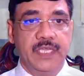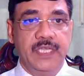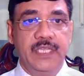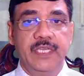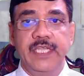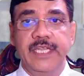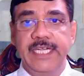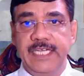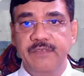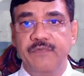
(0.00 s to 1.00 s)
In
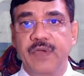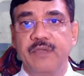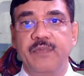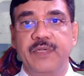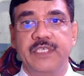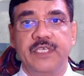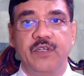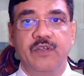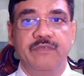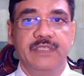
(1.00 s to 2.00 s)

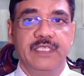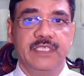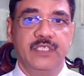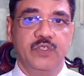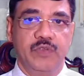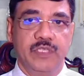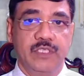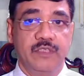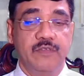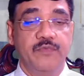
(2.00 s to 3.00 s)
85% of these
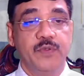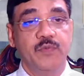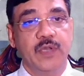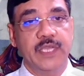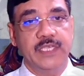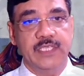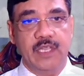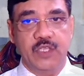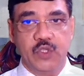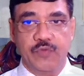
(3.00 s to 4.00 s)
injuries, fibula is
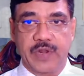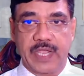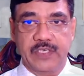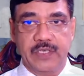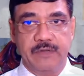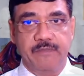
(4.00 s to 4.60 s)
also fractured.